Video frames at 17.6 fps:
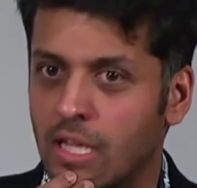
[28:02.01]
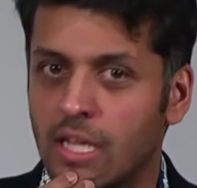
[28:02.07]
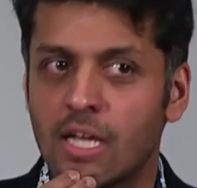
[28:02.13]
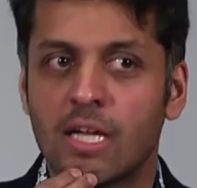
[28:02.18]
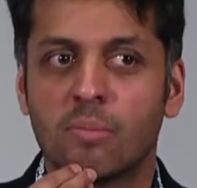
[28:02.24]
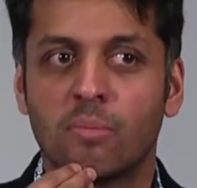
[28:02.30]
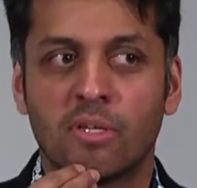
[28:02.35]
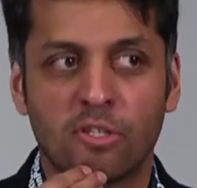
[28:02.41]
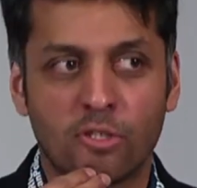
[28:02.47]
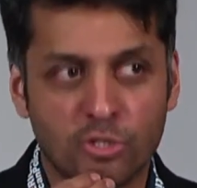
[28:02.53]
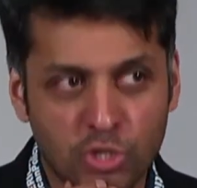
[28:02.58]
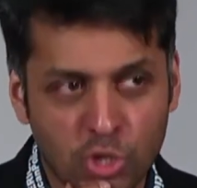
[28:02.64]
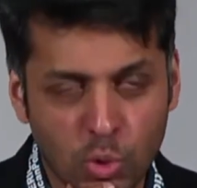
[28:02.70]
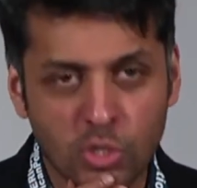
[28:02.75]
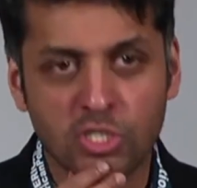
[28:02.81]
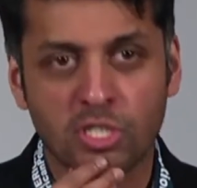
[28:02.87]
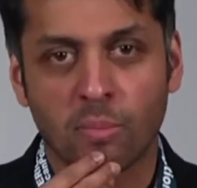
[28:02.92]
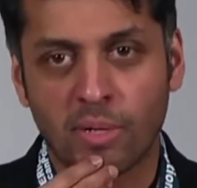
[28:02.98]
but there are
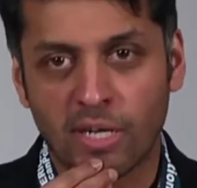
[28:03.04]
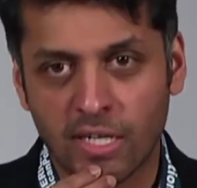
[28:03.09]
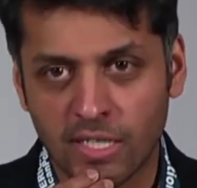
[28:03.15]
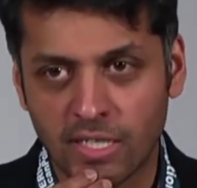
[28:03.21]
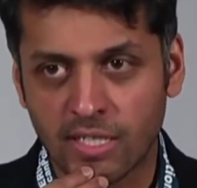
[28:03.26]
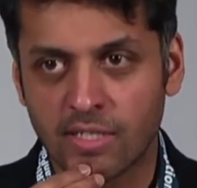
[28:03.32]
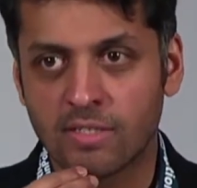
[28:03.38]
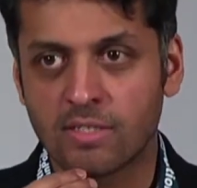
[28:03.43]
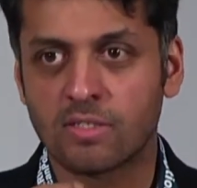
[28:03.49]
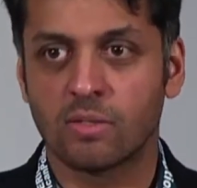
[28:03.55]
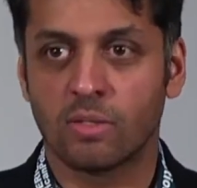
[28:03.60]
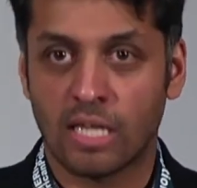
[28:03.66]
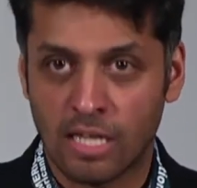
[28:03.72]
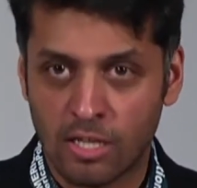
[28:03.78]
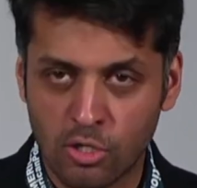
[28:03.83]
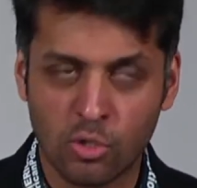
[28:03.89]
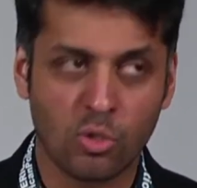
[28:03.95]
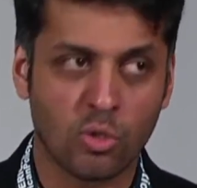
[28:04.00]
Jewish Americans
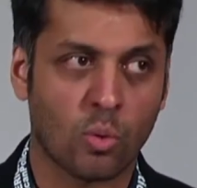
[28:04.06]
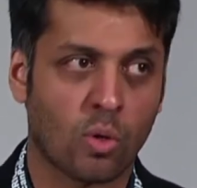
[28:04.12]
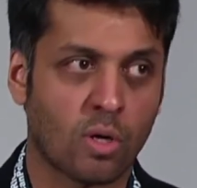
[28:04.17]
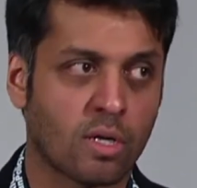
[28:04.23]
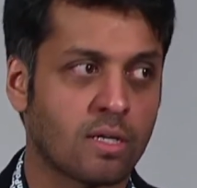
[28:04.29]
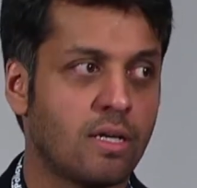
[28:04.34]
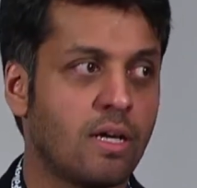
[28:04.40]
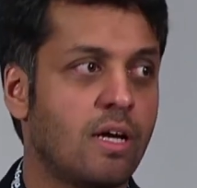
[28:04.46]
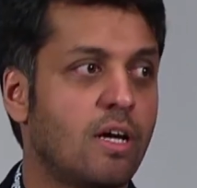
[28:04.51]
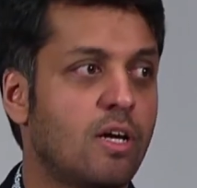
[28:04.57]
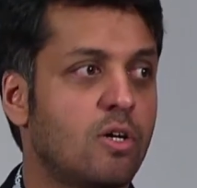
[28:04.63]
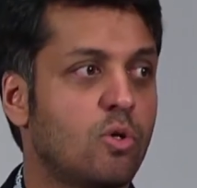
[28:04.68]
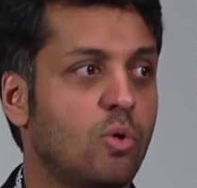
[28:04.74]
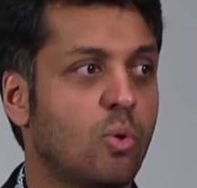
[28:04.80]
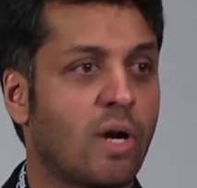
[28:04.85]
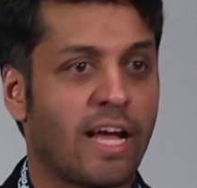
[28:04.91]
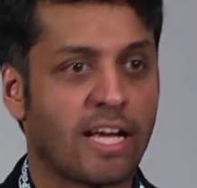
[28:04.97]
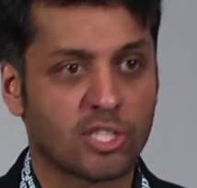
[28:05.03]
in New York who
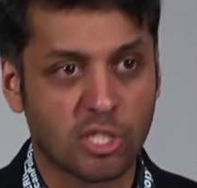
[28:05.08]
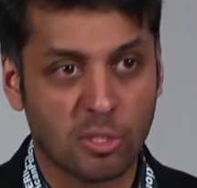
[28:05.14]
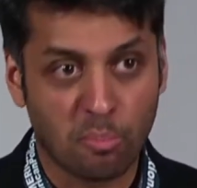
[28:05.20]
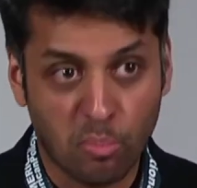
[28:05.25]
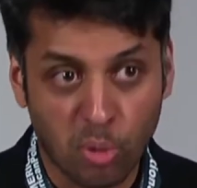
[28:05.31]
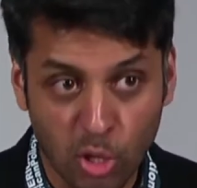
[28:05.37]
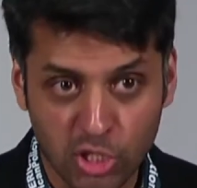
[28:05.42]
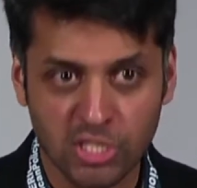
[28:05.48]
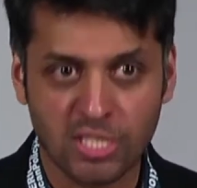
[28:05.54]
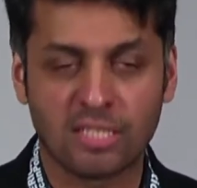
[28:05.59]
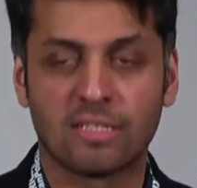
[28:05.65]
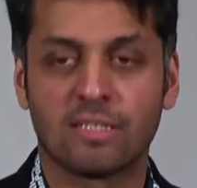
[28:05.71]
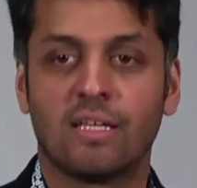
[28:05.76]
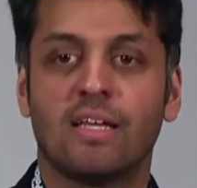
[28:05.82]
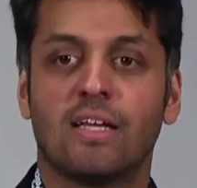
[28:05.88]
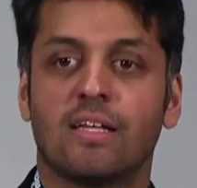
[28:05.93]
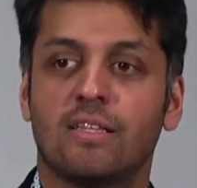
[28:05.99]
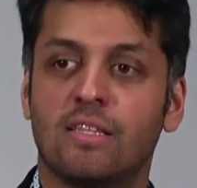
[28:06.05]
are actually pushing
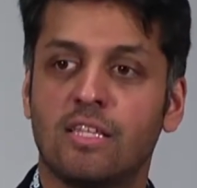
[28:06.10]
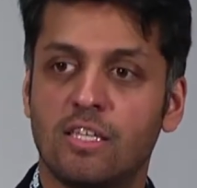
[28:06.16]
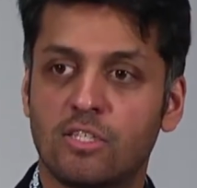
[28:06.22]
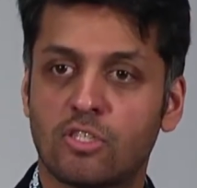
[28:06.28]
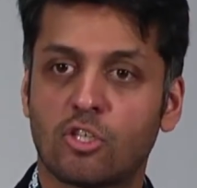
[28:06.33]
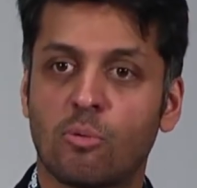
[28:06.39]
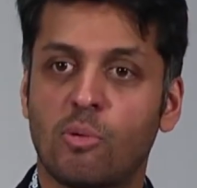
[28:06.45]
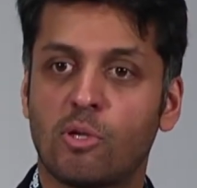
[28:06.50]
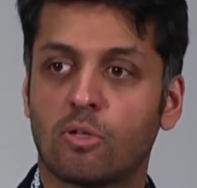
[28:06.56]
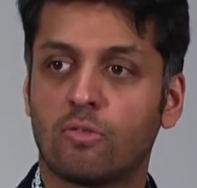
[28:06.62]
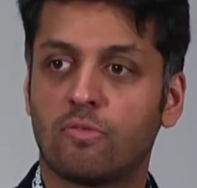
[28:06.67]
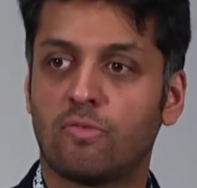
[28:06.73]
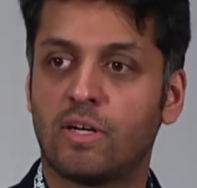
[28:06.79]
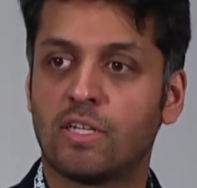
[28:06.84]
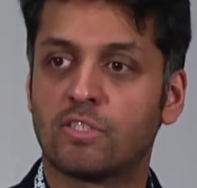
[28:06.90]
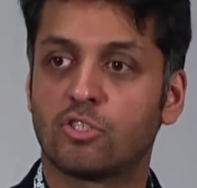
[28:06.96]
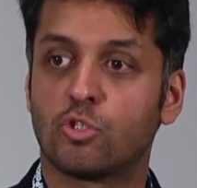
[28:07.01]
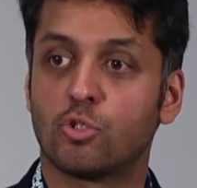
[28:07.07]
these communal
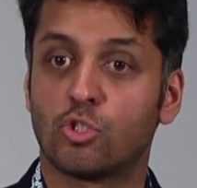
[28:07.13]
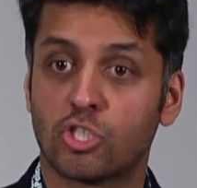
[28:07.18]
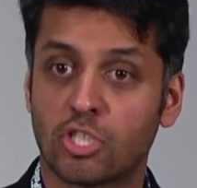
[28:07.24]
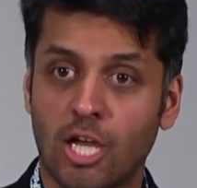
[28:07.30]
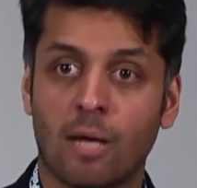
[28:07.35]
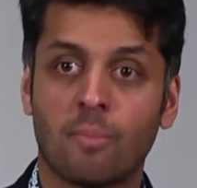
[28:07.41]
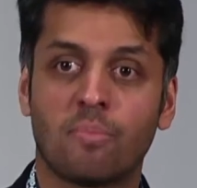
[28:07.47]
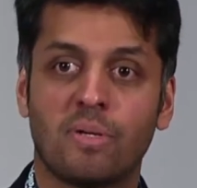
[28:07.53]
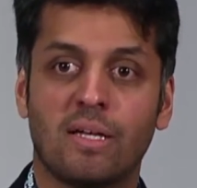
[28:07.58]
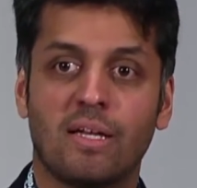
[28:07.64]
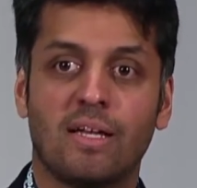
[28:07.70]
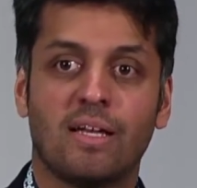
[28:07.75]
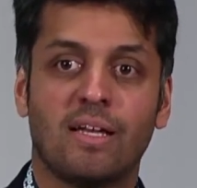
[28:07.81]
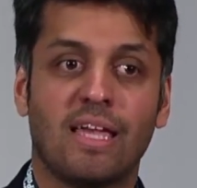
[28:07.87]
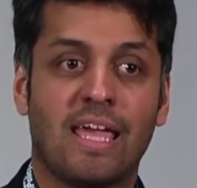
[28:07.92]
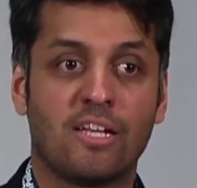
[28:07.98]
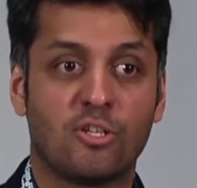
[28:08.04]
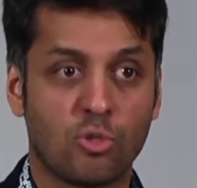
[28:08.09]
funds to stop
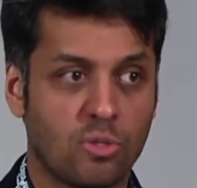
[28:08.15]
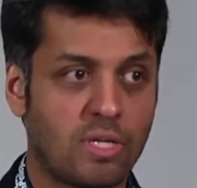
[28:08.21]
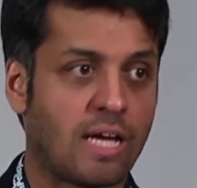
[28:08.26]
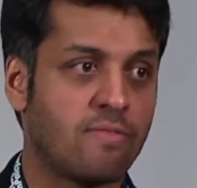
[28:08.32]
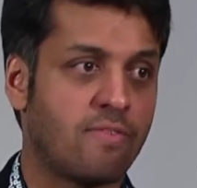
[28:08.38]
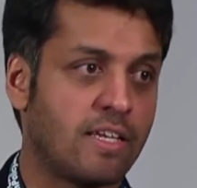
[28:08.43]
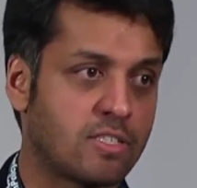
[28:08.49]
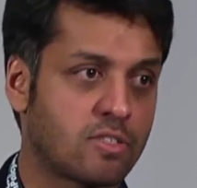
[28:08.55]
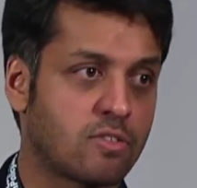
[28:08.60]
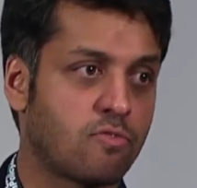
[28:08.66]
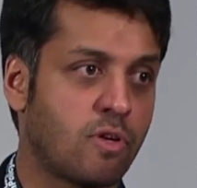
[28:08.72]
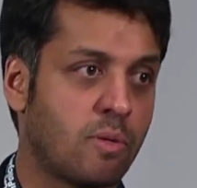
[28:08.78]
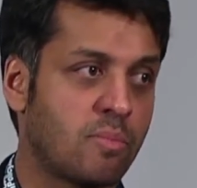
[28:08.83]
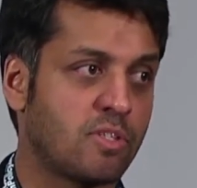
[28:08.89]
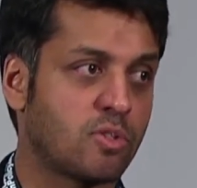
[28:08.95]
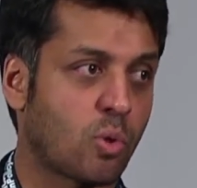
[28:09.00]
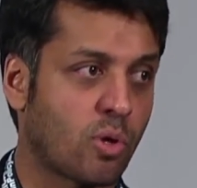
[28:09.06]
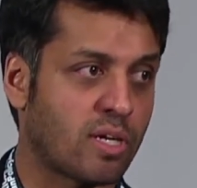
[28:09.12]
and to divest from
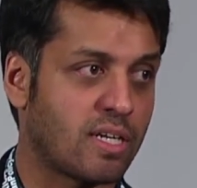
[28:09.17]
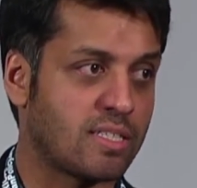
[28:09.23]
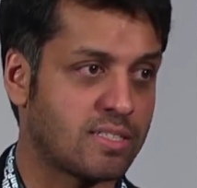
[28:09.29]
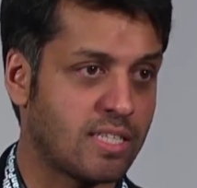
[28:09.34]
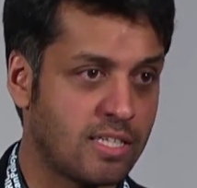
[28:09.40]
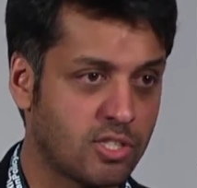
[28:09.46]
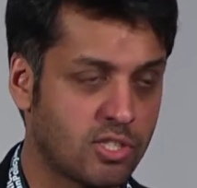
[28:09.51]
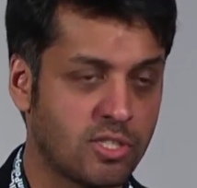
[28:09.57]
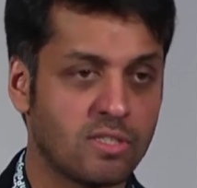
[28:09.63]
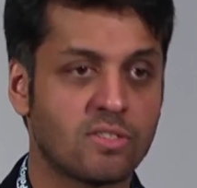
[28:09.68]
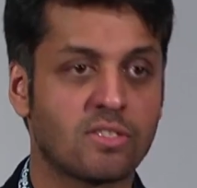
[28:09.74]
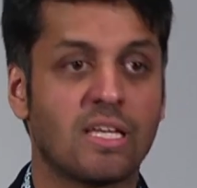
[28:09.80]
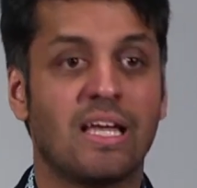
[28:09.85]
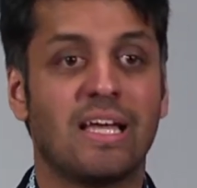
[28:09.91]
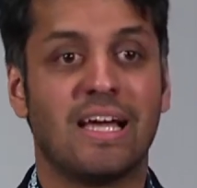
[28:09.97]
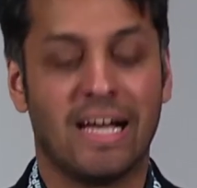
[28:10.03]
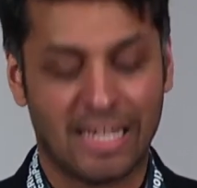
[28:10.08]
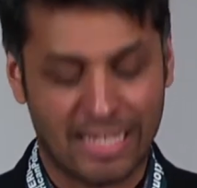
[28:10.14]
these organizations.
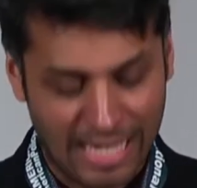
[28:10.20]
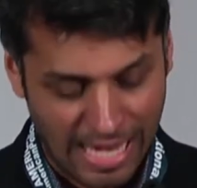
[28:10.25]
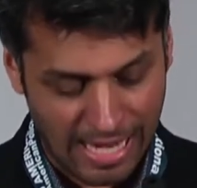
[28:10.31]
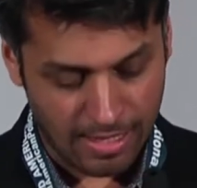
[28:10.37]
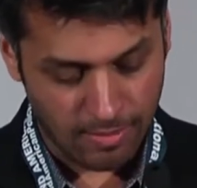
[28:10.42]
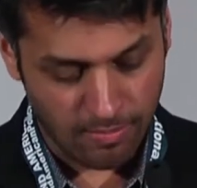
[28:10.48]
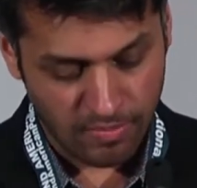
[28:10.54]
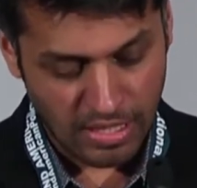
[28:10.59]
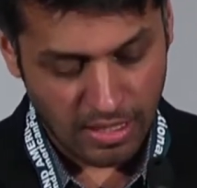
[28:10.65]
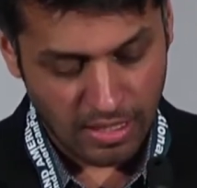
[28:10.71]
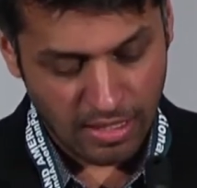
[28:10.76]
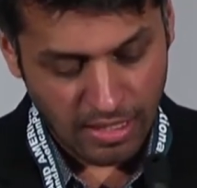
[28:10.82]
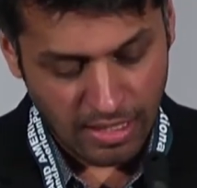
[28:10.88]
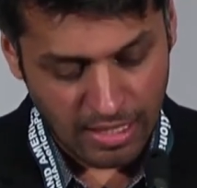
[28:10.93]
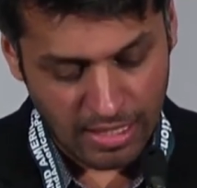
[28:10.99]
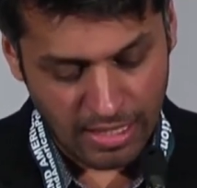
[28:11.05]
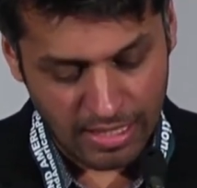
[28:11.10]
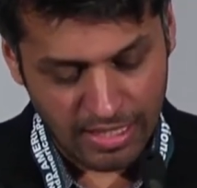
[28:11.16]
Again,
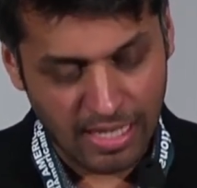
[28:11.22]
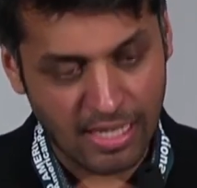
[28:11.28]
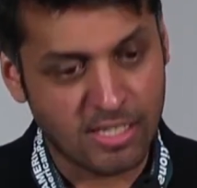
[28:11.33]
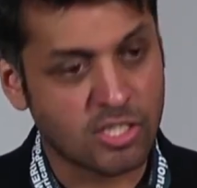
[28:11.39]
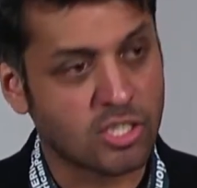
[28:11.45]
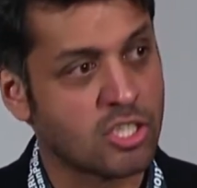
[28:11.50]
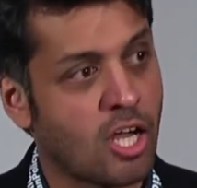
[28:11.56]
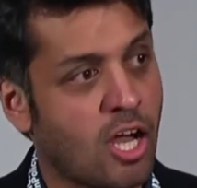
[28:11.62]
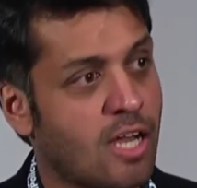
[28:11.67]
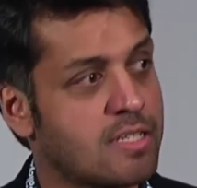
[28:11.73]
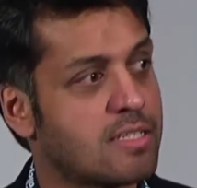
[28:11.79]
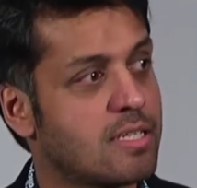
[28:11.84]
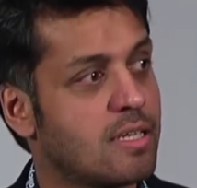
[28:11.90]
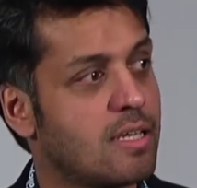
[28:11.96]
it is not